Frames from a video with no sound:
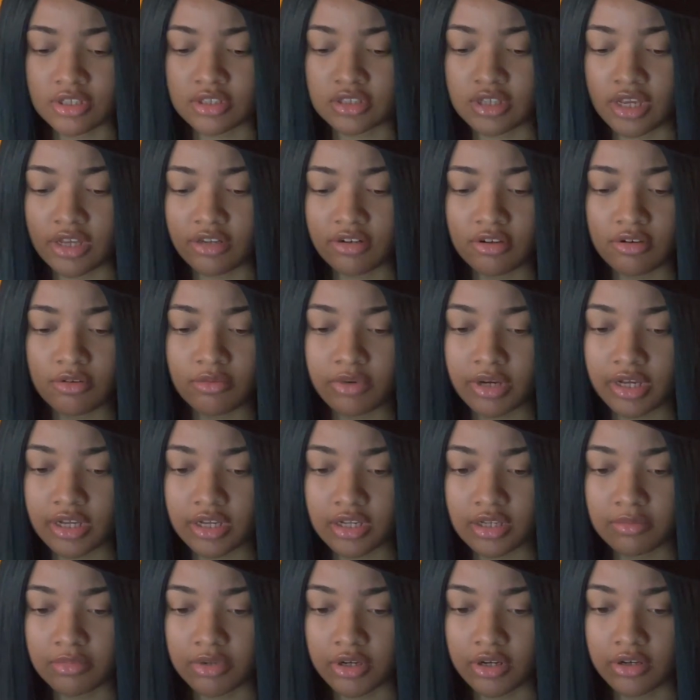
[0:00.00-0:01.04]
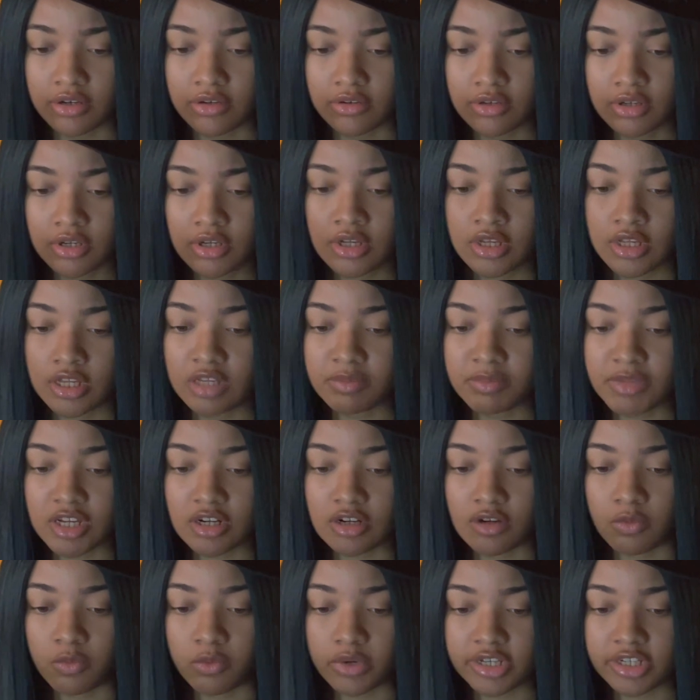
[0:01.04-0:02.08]
Cause ain't no way, bro. He made
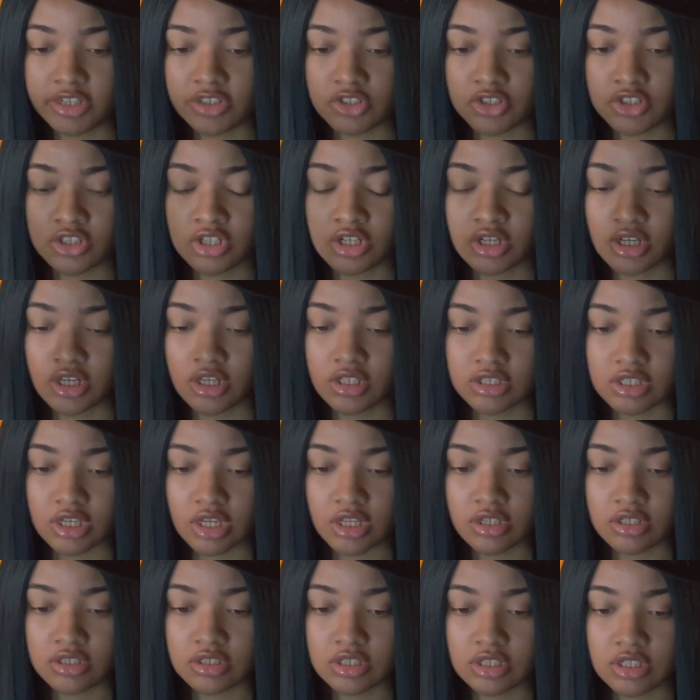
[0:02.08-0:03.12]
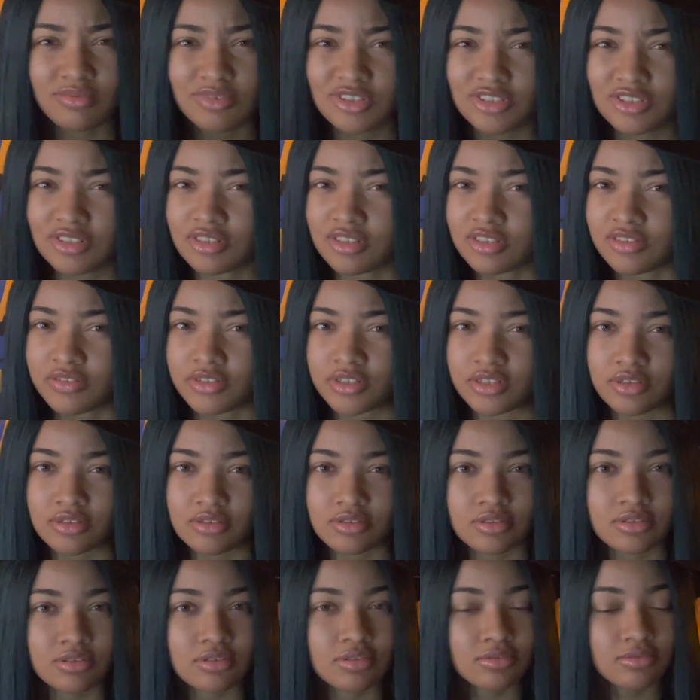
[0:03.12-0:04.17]
a witch, a skeleton, with just his
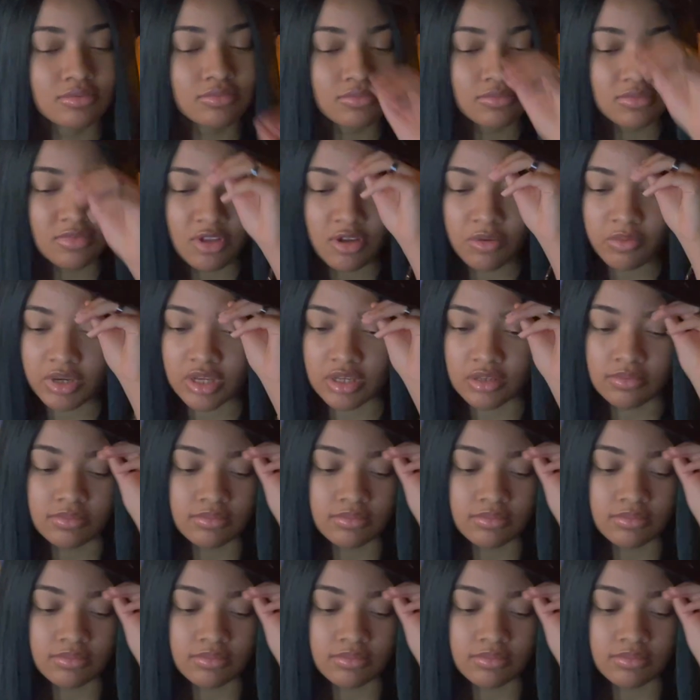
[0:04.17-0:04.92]
fingers. No way.